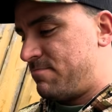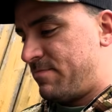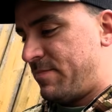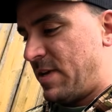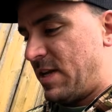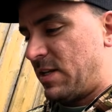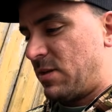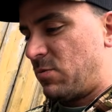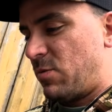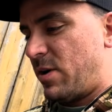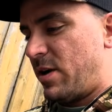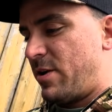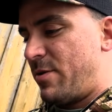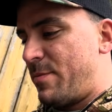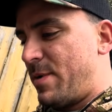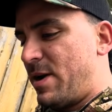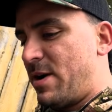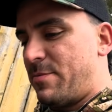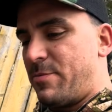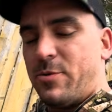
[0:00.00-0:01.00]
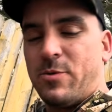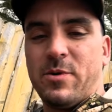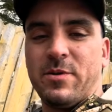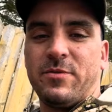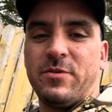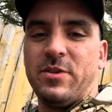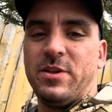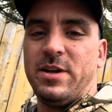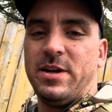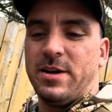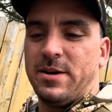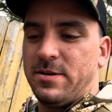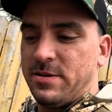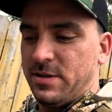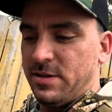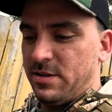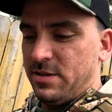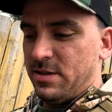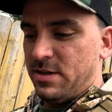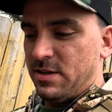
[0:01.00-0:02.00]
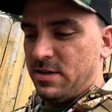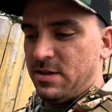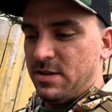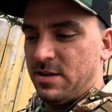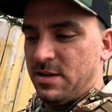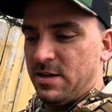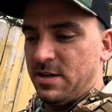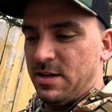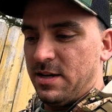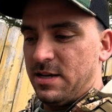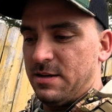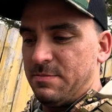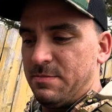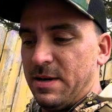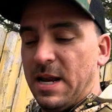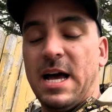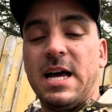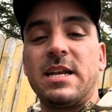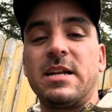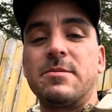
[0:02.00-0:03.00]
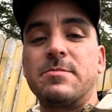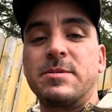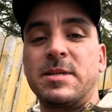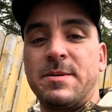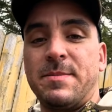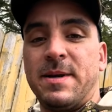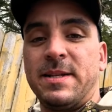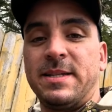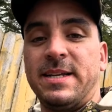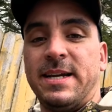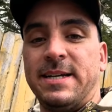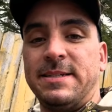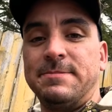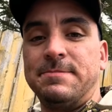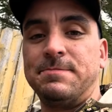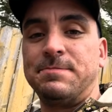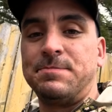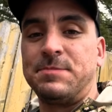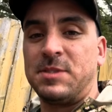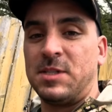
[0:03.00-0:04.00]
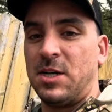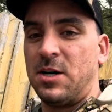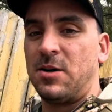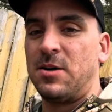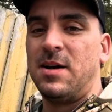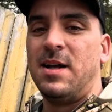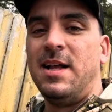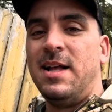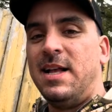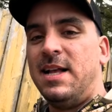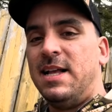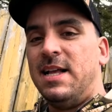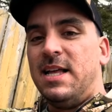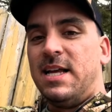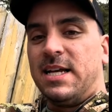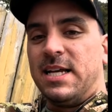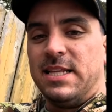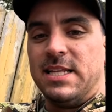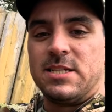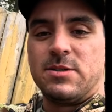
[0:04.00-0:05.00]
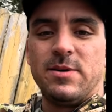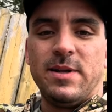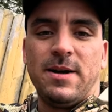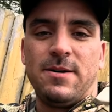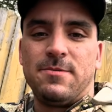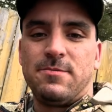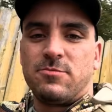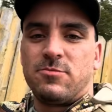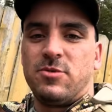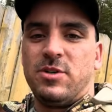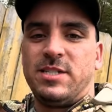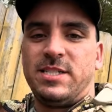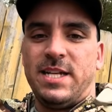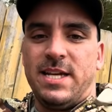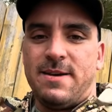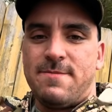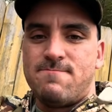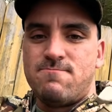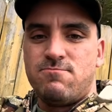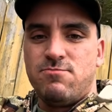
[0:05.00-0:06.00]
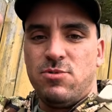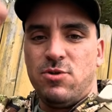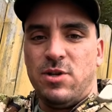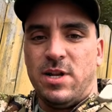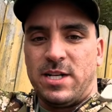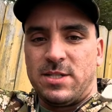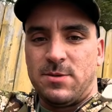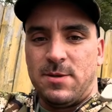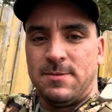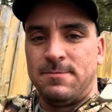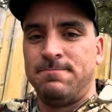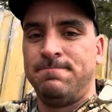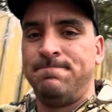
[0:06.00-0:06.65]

that's why you're my #1 for the year. I am not upset about that. So get this one out, reset, do the next one.